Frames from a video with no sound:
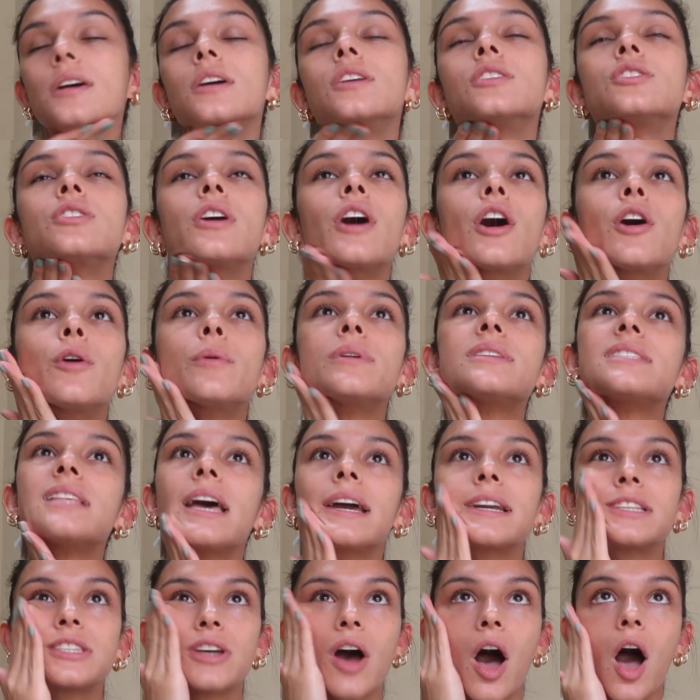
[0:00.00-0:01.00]
So I always
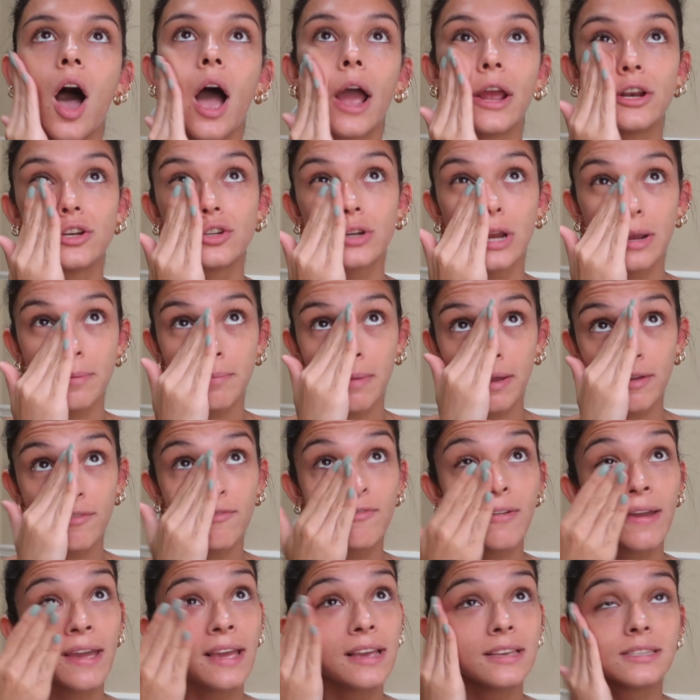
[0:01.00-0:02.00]
like to hydrate my
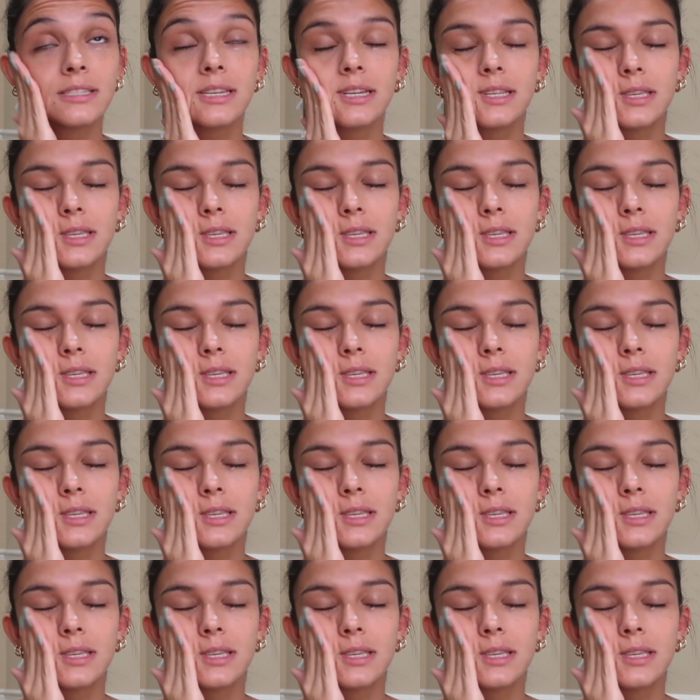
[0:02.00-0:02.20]
face.